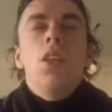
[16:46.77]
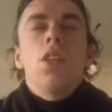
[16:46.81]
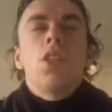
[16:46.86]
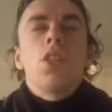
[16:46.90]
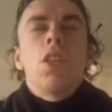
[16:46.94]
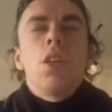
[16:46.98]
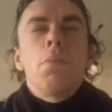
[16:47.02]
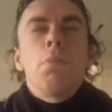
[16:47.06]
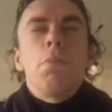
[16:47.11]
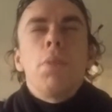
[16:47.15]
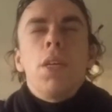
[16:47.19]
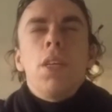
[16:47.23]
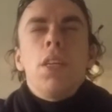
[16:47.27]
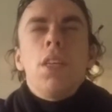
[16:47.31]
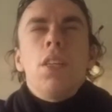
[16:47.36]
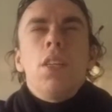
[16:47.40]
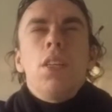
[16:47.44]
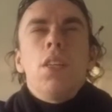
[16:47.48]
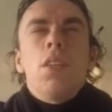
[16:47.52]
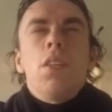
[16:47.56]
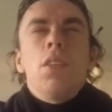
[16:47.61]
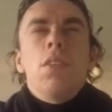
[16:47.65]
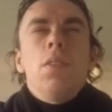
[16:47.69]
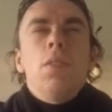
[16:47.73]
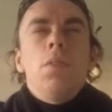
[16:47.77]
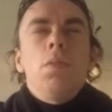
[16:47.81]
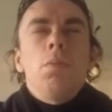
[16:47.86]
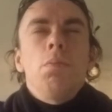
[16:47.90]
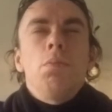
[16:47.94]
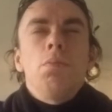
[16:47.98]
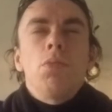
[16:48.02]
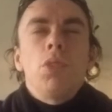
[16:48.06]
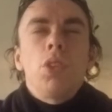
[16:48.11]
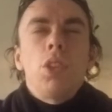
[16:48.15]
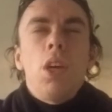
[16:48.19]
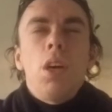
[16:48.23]
Stop being
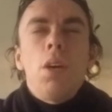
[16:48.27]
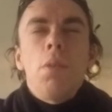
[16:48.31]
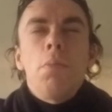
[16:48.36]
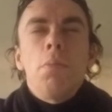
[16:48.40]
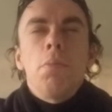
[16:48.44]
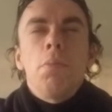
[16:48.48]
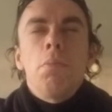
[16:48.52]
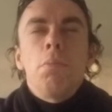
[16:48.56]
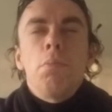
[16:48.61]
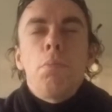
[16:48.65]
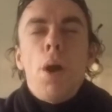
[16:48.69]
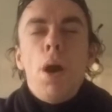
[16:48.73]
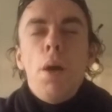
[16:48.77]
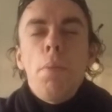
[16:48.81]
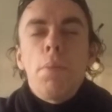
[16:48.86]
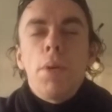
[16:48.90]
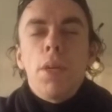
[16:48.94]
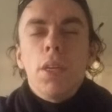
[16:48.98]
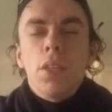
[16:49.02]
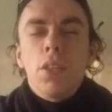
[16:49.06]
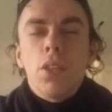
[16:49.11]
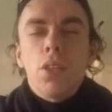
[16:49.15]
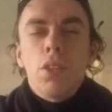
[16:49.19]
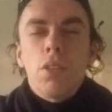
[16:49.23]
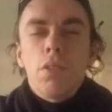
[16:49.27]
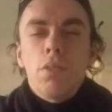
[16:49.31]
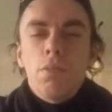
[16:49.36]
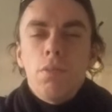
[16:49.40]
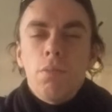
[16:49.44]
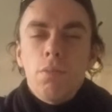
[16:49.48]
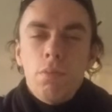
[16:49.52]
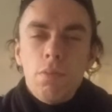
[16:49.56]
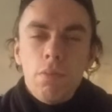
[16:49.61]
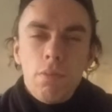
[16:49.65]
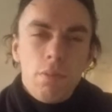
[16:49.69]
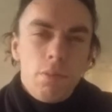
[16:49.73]
some puppet.
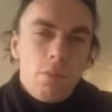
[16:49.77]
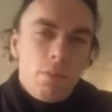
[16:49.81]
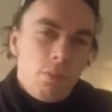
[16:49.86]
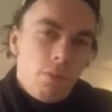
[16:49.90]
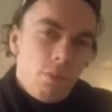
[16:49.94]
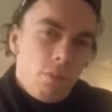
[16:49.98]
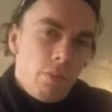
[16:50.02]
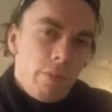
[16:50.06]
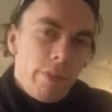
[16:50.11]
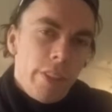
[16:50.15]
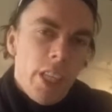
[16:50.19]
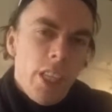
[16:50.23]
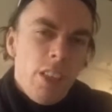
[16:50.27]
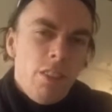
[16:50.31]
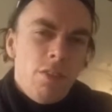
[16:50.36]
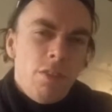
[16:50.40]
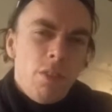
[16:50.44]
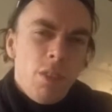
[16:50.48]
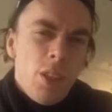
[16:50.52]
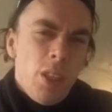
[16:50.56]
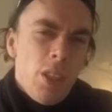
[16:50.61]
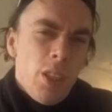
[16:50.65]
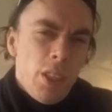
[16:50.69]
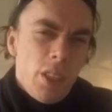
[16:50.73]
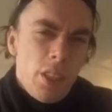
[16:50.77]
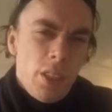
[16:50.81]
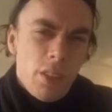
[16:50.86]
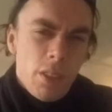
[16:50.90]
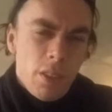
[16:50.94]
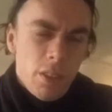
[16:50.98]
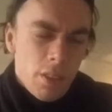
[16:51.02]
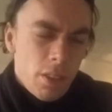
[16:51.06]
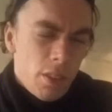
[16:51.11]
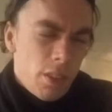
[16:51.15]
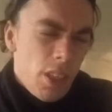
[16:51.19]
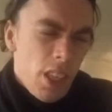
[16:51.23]
Think freely.
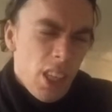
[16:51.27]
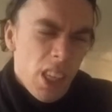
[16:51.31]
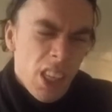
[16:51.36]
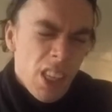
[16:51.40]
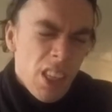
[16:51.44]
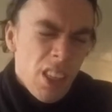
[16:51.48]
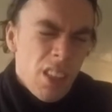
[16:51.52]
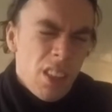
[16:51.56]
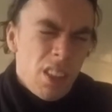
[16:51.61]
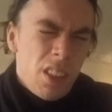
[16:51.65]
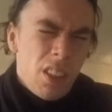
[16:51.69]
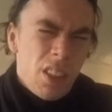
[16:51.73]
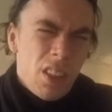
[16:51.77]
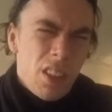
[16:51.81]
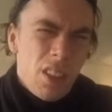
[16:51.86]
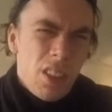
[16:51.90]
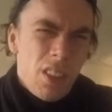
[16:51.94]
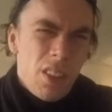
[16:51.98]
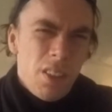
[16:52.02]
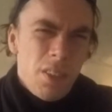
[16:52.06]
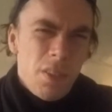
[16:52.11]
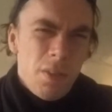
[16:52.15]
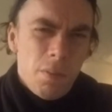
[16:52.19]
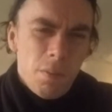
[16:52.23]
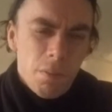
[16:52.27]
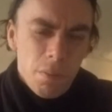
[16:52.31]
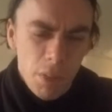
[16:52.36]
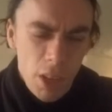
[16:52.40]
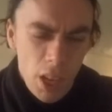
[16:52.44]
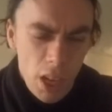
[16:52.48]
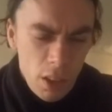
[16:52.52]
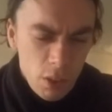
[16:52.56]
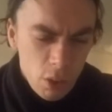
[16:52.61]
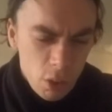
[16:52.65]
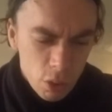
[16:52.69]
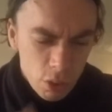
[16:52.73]
Think
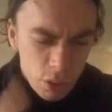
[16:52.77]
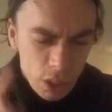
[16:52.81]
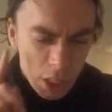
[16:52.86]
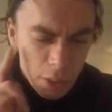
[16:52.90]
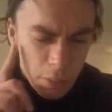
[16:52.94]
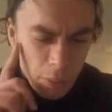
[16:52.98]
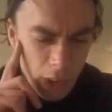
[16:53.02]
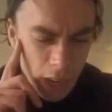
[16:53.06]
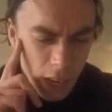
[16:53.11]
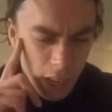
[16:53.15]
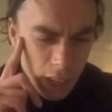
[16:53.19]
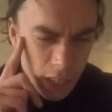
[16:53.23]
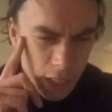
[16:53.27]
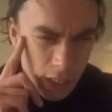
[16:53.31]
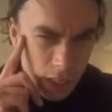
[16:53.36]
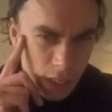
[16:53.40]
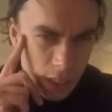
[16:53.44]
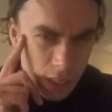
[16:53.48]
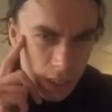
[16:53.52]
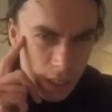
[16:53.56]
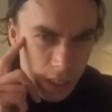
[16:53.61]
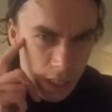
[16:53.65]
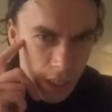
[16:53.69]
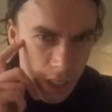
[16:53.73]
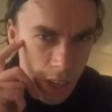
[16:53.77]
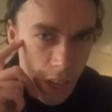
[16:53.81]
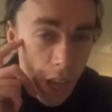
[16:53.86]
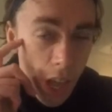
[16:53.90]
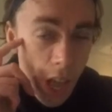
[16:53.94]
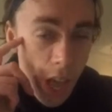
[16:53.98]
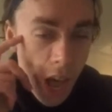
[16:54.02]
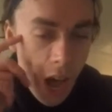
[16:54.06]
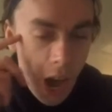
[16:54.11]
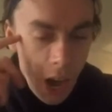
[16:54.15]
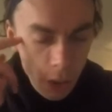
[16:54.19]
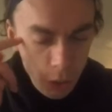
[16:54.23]
out of this mind.
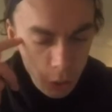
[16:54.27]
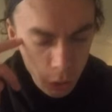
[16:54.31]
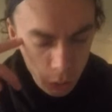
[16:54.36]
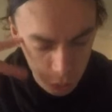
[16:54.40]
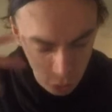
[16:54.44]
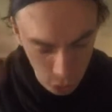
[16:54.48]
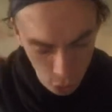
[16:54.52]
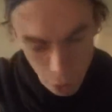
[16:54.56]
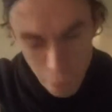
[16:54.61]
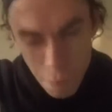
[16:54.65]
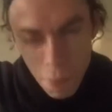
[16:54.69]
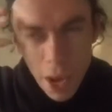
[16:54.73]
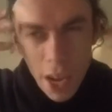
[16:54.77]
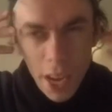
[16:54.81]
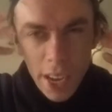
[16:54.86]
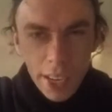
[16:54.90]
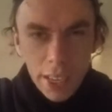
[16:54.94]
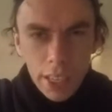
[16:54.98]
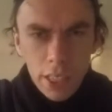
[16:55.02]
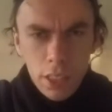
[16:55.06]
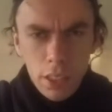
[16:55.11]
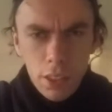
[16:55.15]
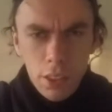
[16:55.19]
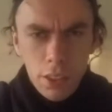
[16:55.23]
Out of your mind.